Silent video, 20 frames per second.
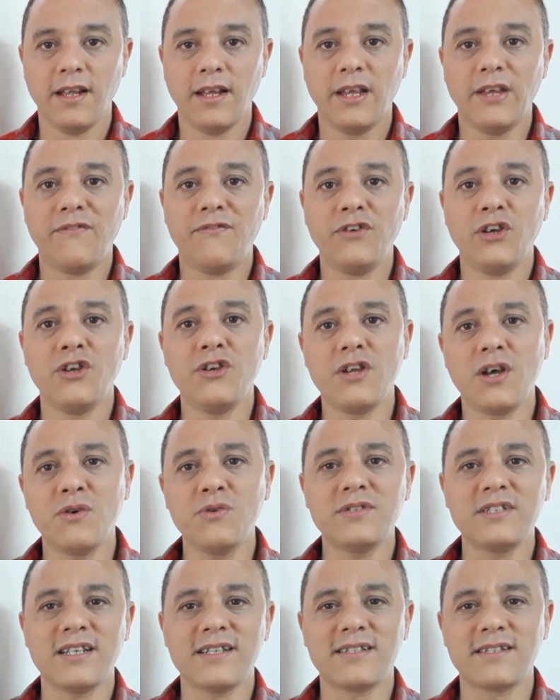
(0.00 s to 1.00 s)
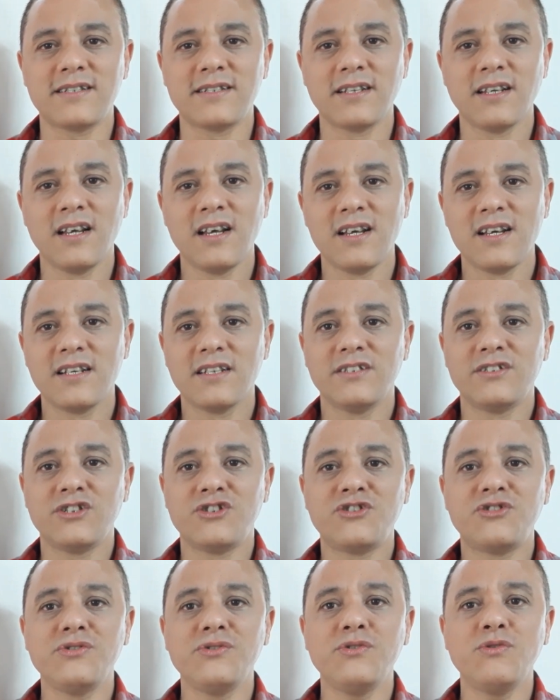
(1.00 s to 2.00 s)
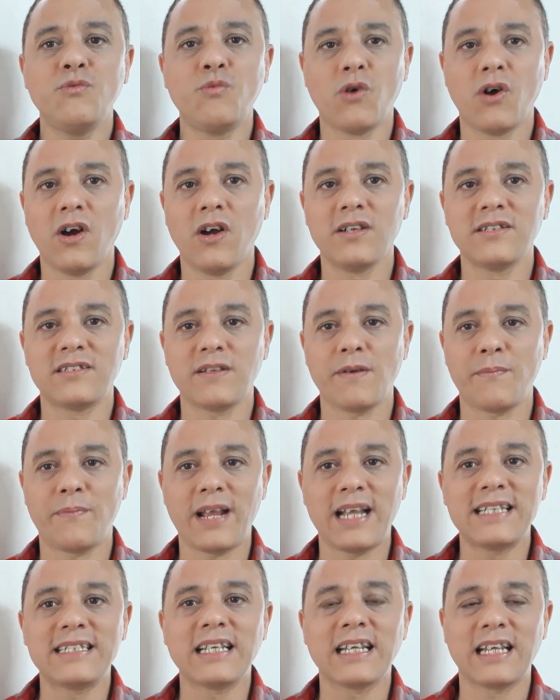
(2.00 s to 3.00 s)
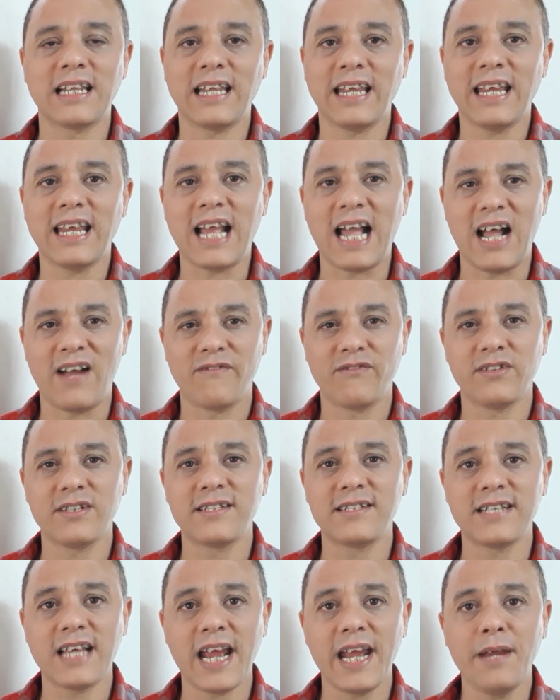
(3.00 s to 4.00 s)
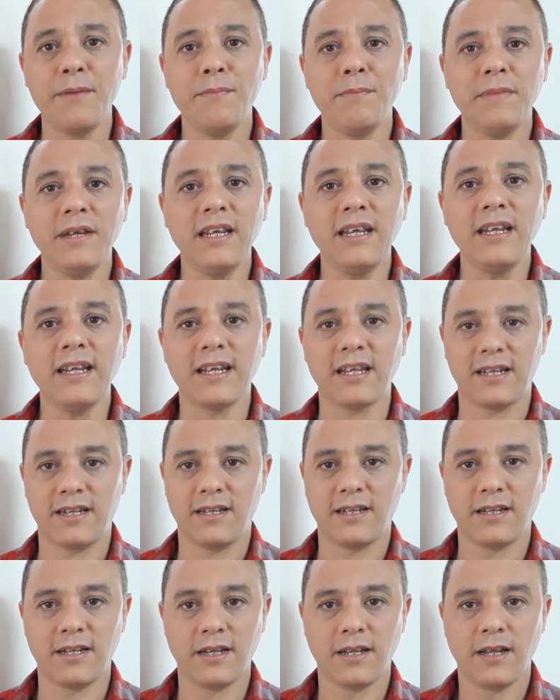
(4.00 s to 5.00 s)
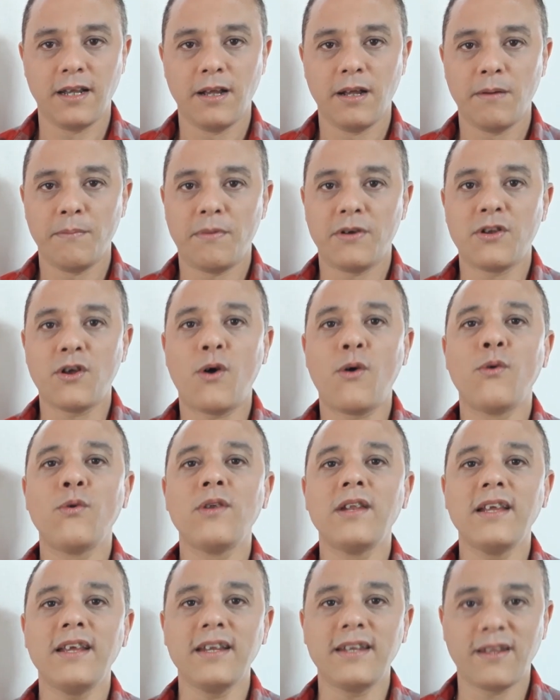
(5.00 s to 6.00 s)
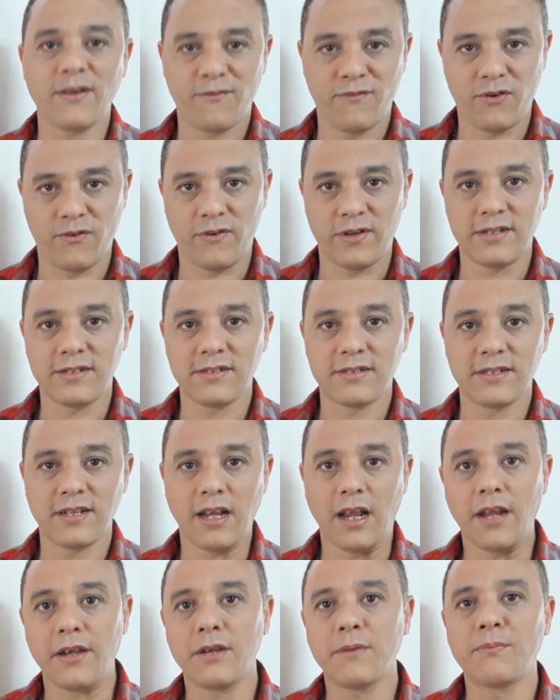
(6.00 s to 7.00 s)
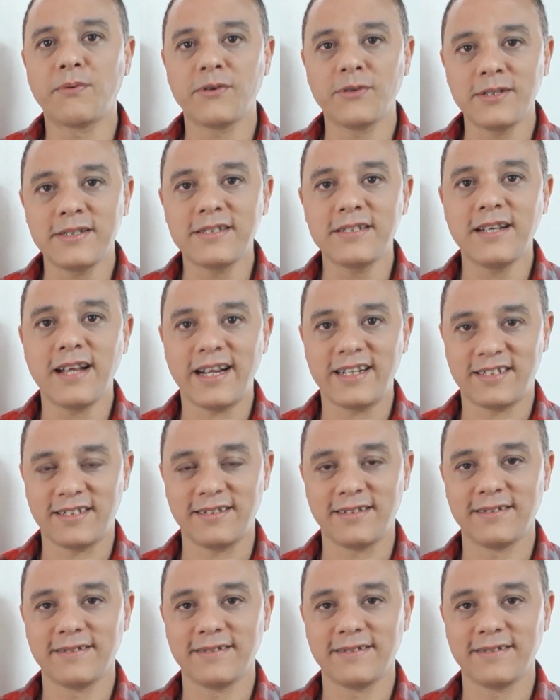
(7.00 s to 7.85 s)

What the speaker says: If you noticed, the two words basically have the same meaning, but only different in the pronunciation.